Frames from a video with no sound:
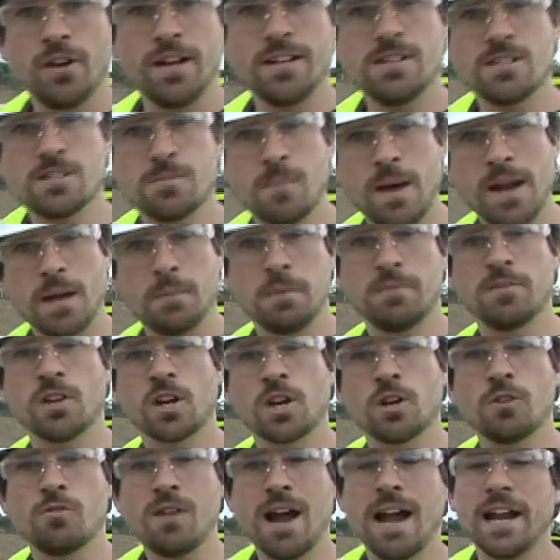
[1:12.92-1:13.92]
Ridge is made up of
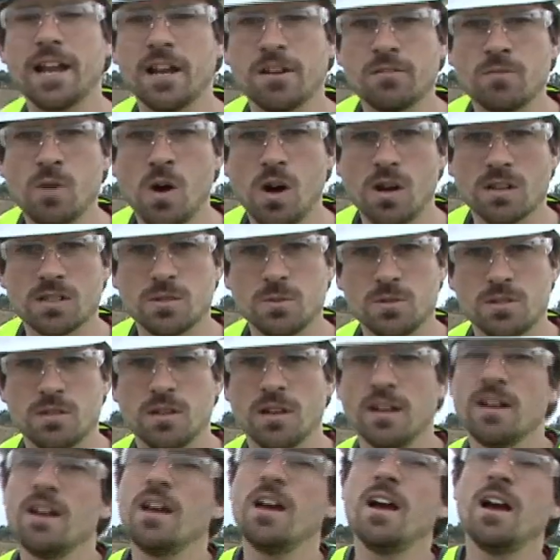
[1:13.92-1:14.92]
the Corallian rocks, which
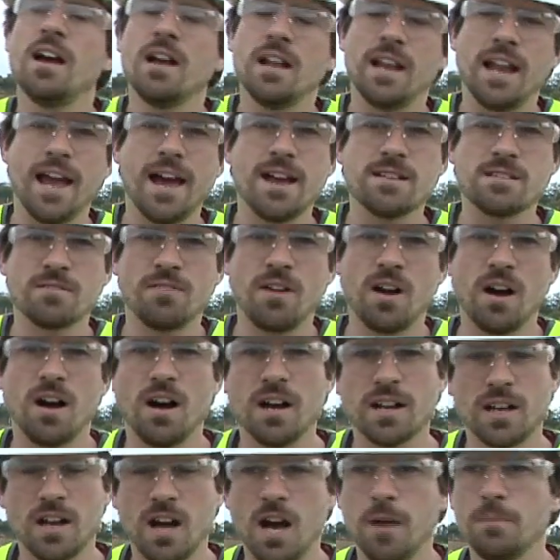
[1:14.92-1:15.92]
are layers of
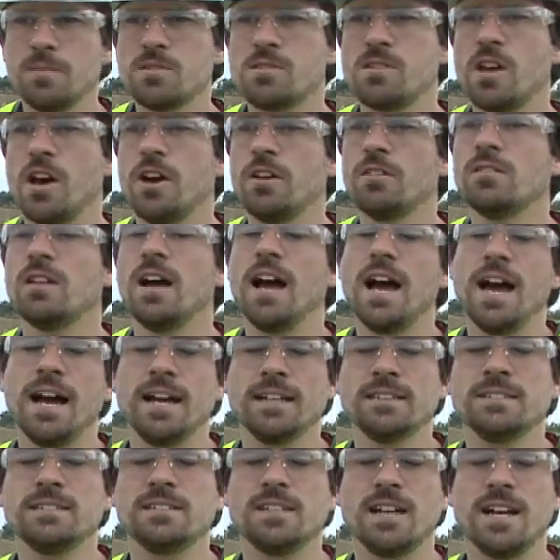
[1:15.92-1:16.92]
hard limestone
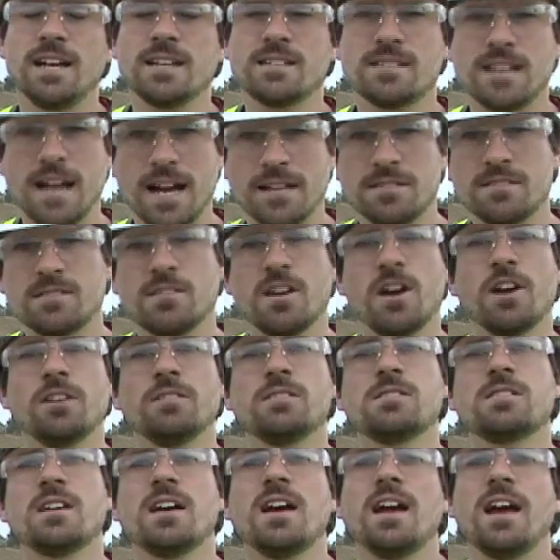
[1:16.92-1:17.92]
and
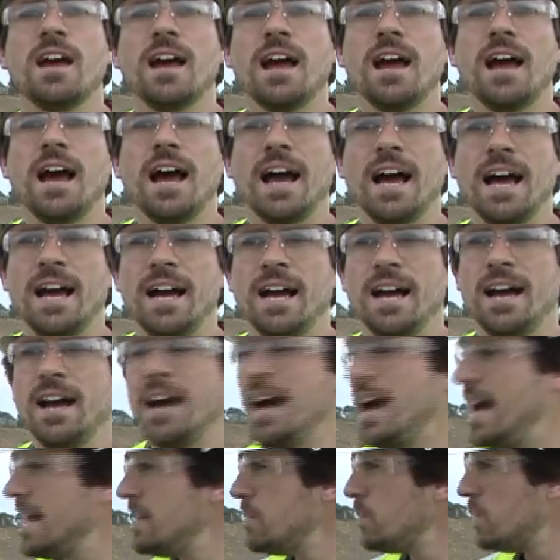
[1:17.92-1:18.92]
sandstones,
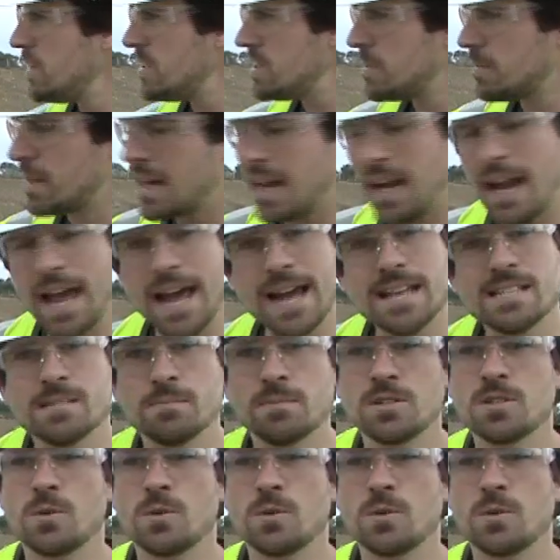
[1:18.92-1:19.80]
and with some clays in